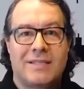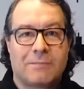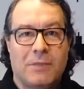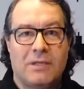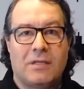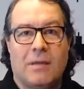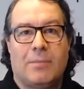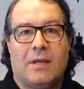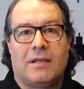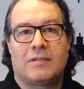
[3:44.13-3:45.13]
spin it
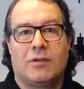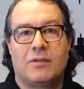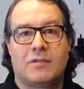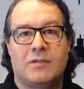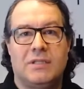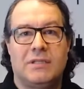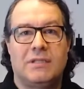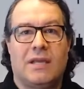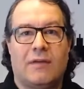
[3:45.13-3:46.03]
up as long as you need it,